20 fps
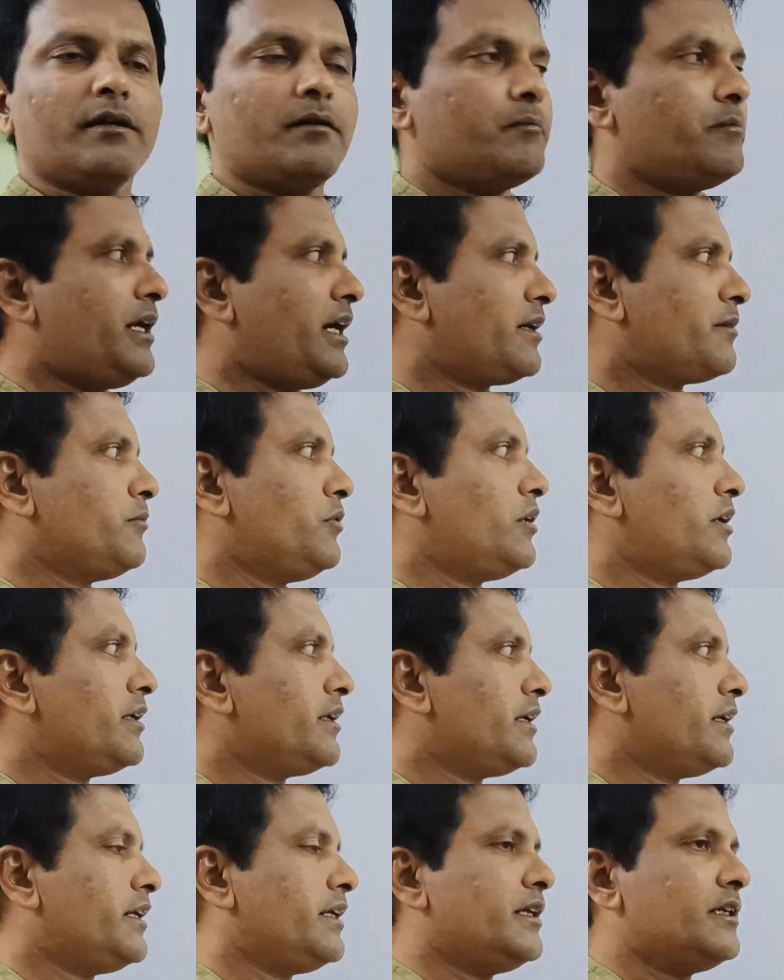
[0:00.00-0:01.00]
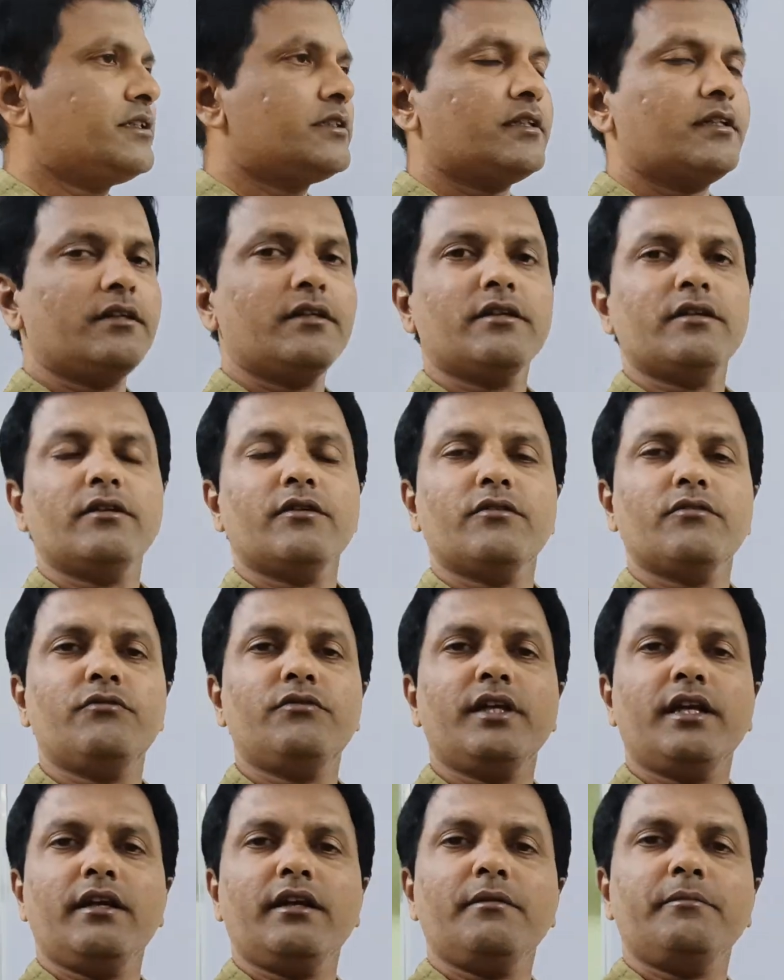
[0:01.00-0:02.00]
black body radiation
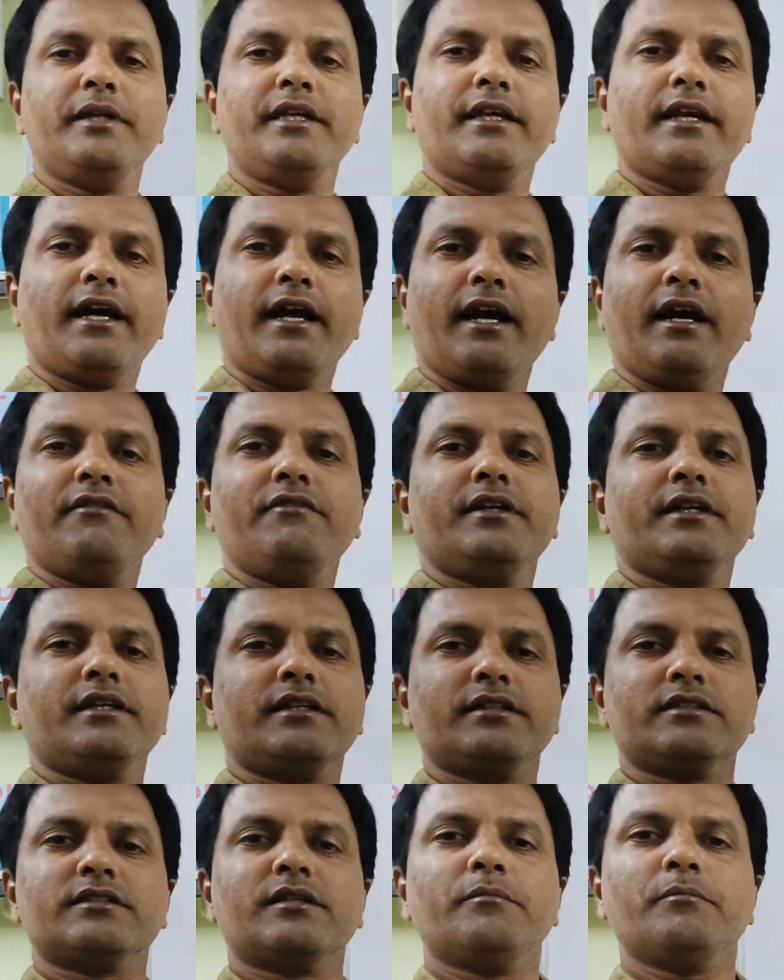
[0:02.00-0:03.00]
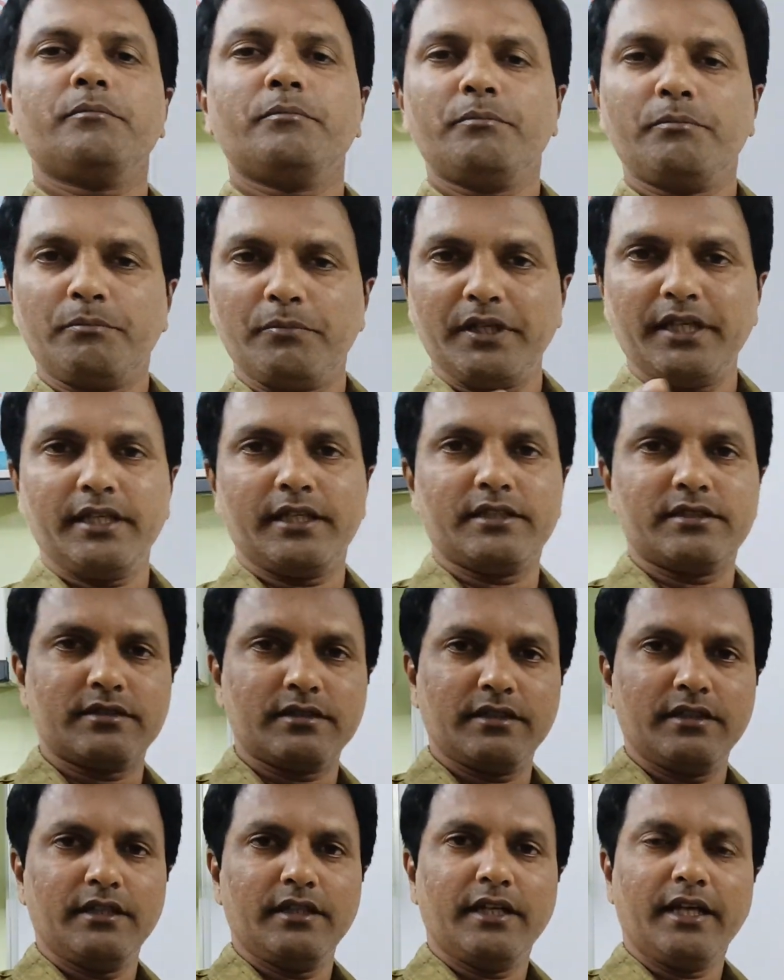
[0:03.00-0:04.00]
will be having some peaks
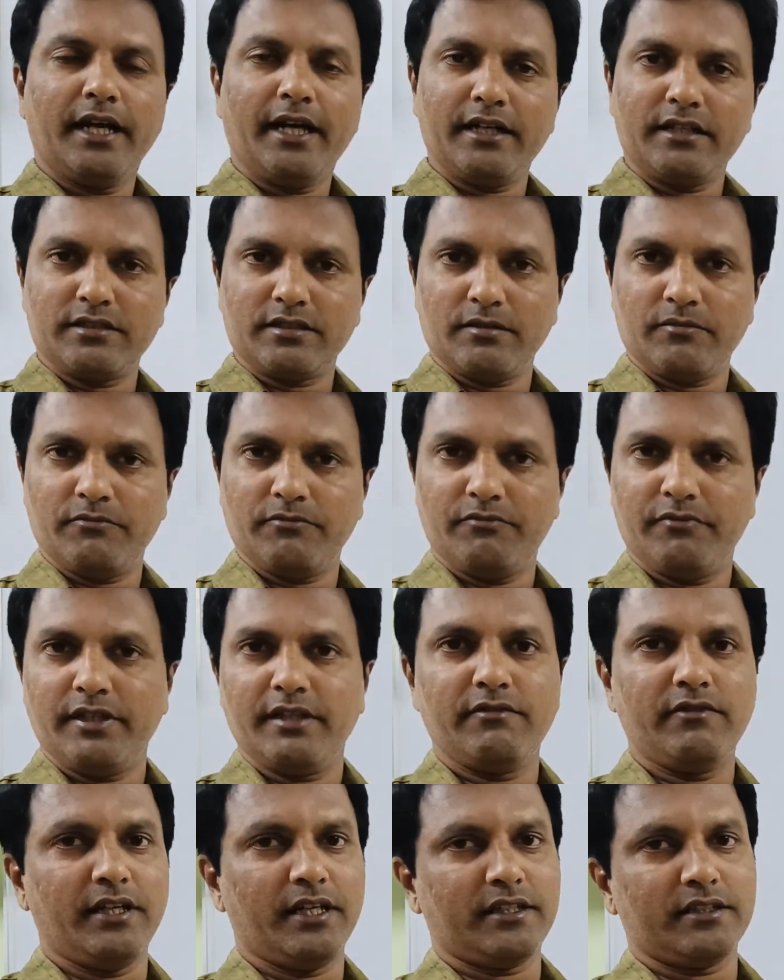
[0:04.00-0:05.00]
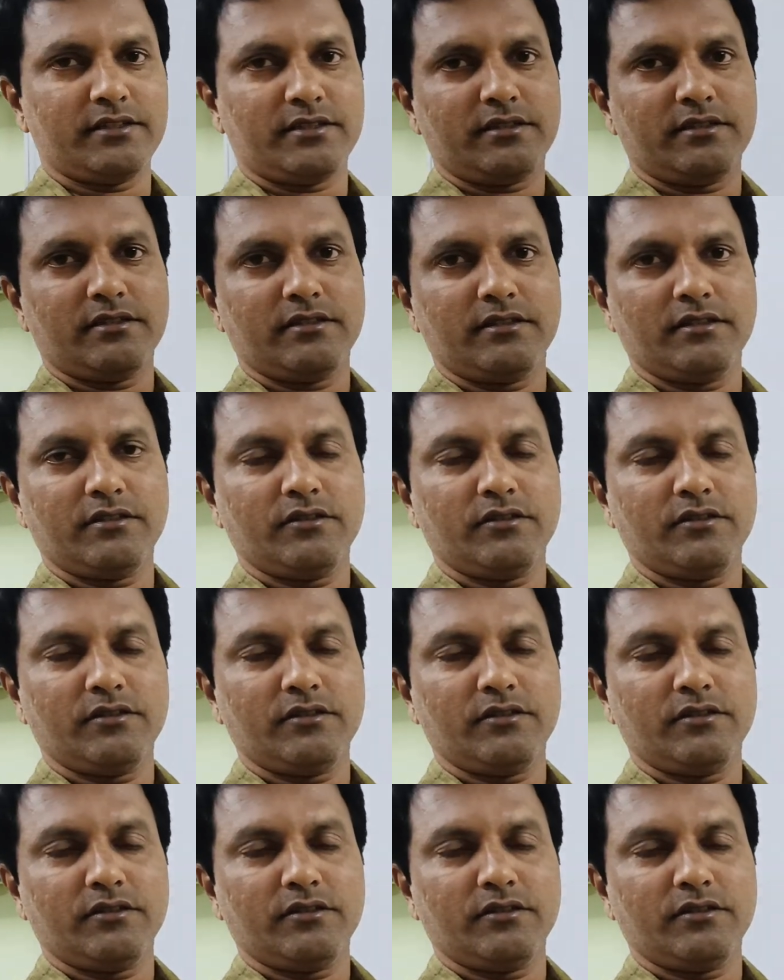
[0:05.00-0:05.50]
at some wavelengths.